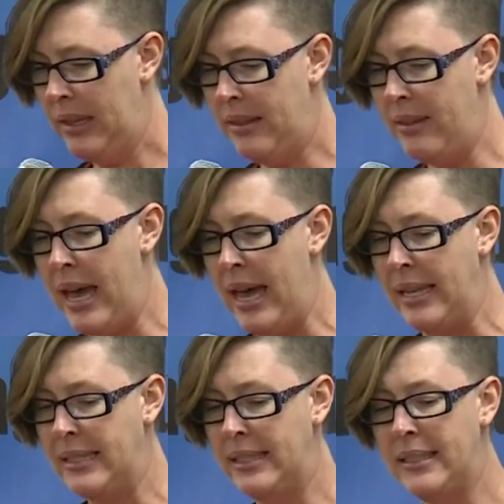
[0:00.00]

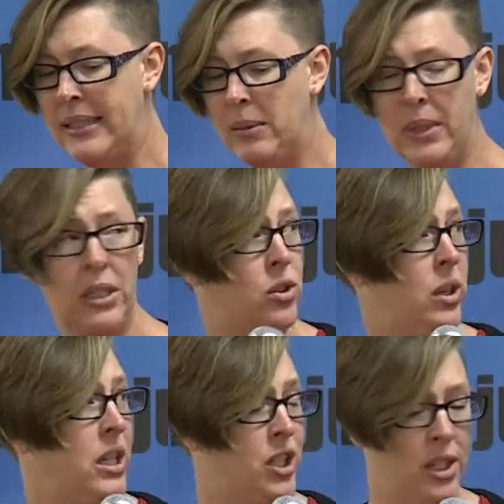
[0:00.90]
that this
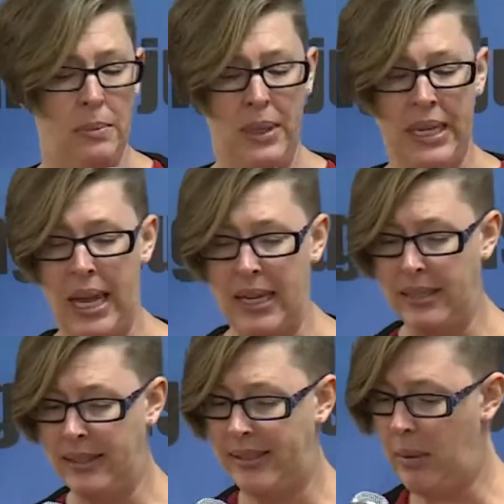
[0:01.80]
administration began
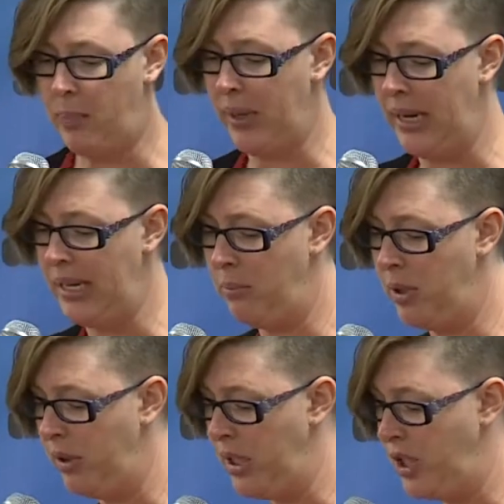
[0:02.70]
to separate
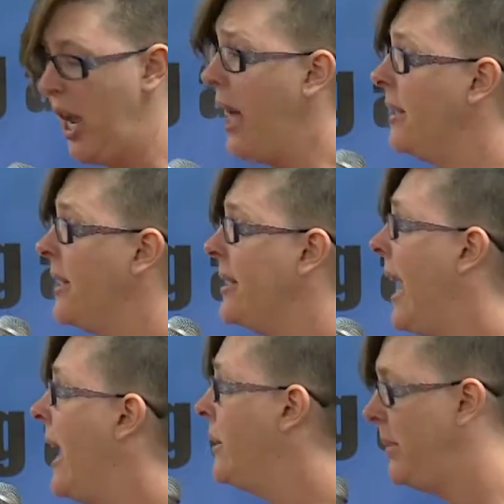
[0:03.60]
immigrant child
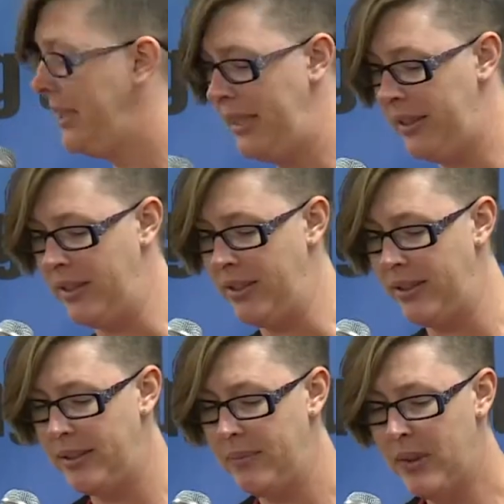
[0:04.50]
asylum
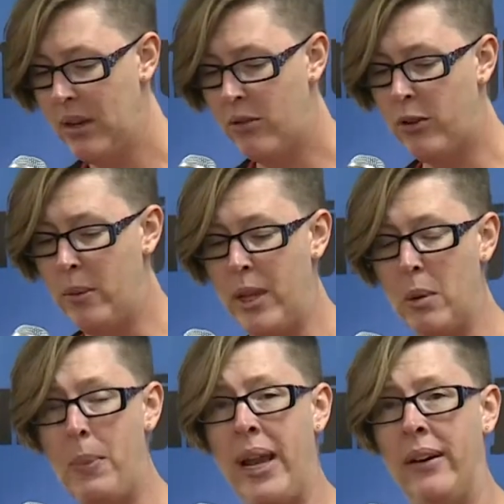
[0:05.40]
seekers from their
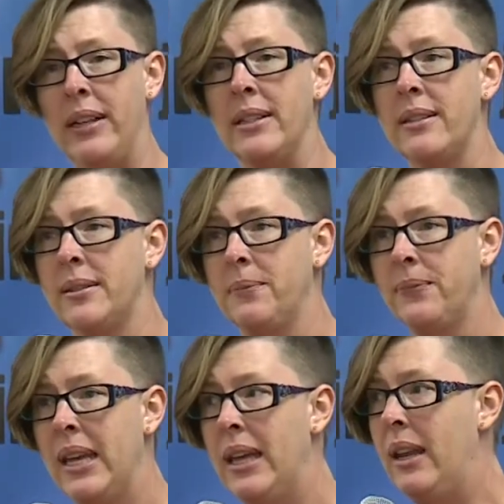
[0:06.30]
parents
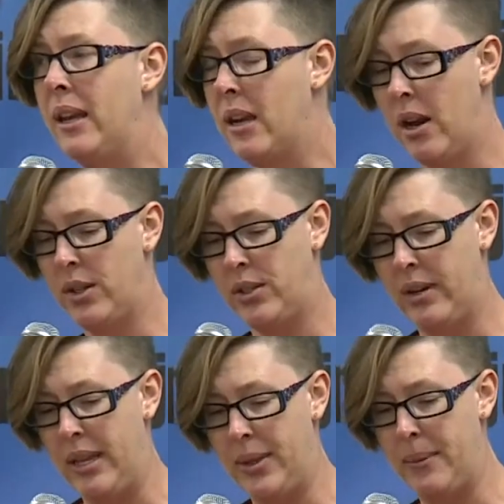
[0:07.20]
and
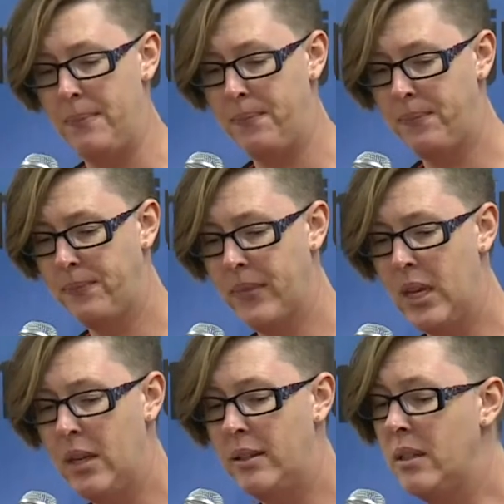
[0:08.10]
incarcerate them,
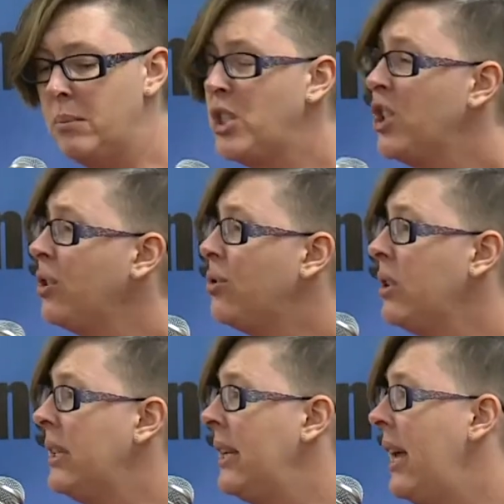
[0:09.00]
some
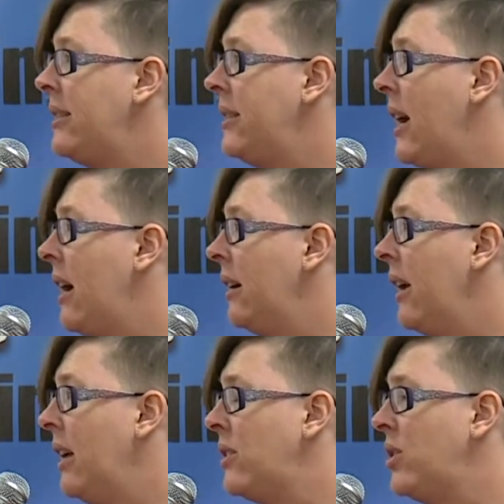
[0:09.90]
children as young
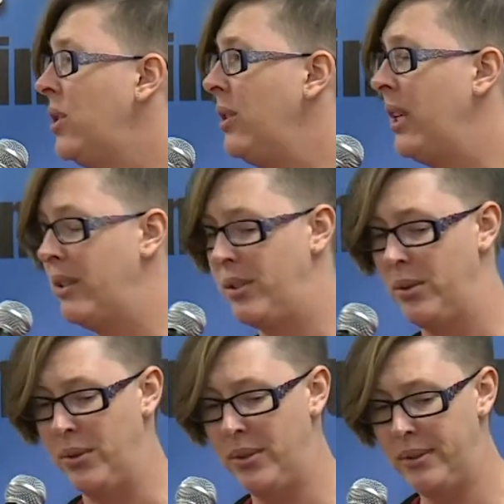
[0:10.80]
as 2 years
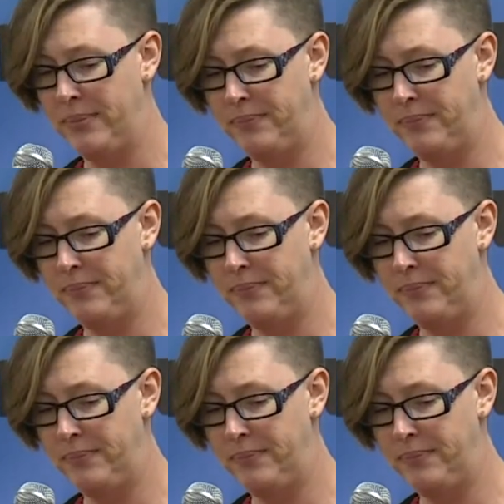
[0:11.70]
old.